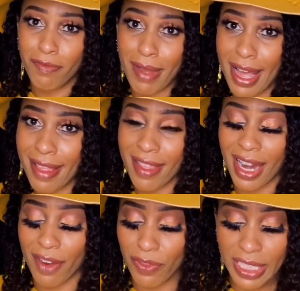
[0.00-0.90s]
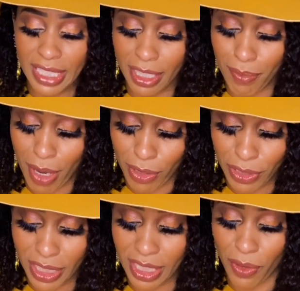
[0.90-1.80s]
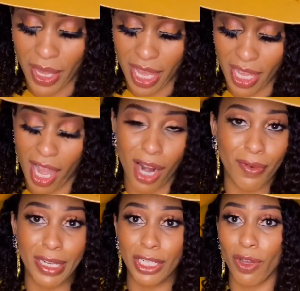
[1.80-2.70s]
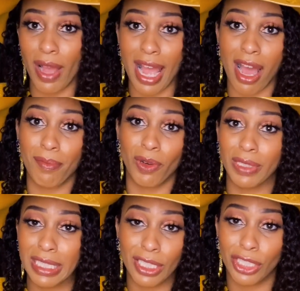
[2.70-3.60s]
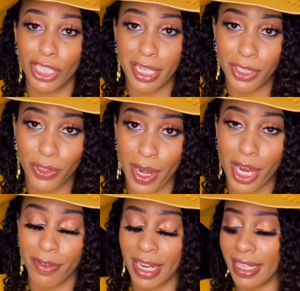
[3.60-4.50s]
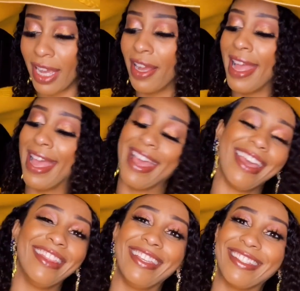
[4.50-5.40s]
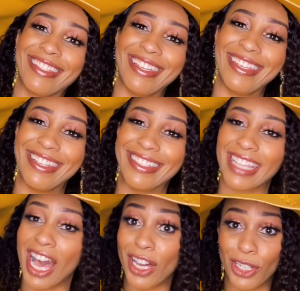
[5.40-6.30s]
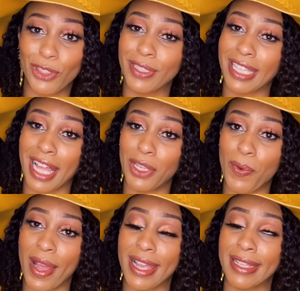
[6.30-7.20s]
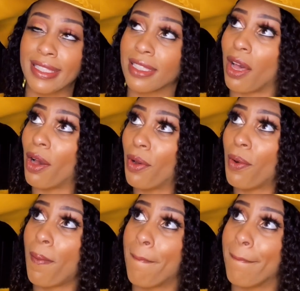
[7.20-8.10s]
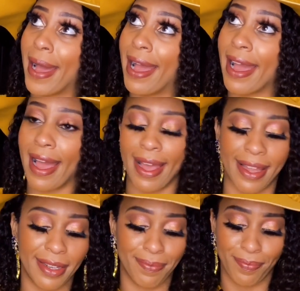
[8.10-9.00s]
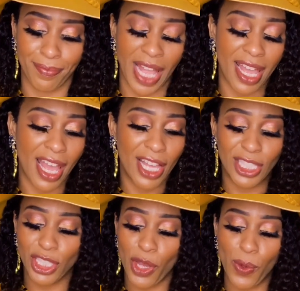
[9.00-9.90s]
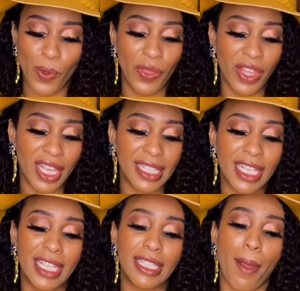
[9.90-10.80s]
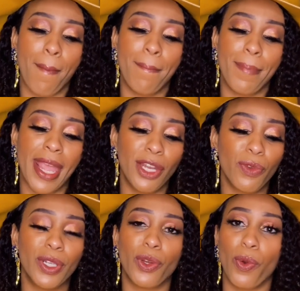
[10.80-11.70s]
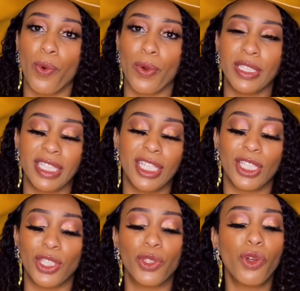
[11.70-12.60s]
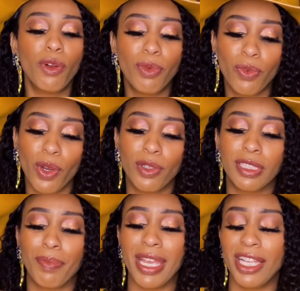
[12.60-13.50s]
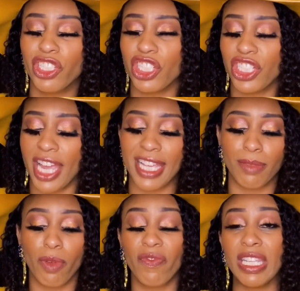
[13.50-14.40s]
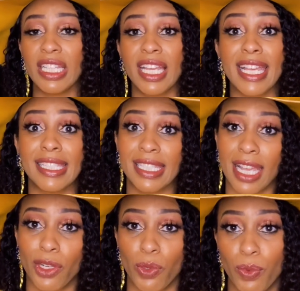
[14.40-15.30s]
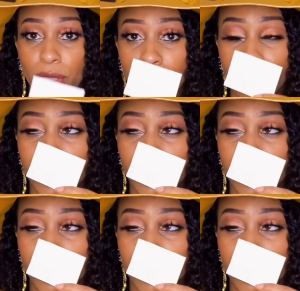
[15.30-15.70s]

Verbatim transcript: mine that I've recently purchased. Okay, y'all already know how I'm on this Nishane train right now. And this is 100 Silent Ways. Oh my God. So this is Mandarin Orange. This is Tuberose, Peach, Jasmine, Vanilla, and Sandalwood.